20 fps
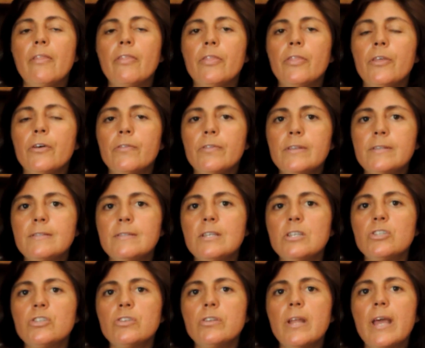the
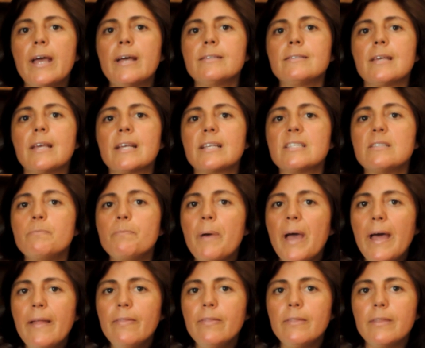decision has
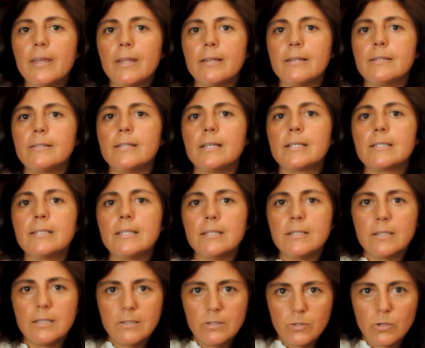expanded the
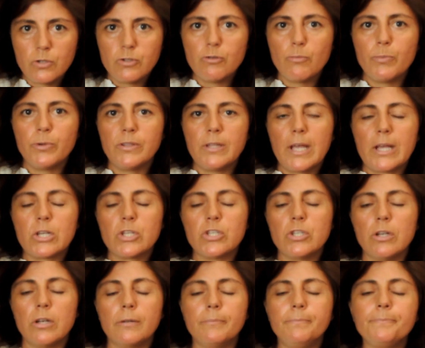existing social
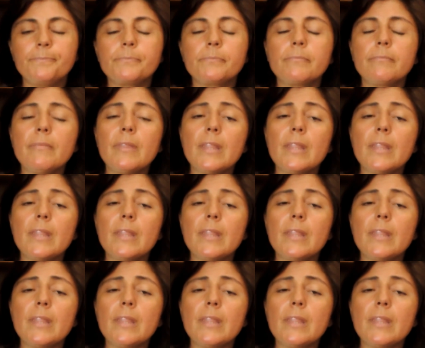protection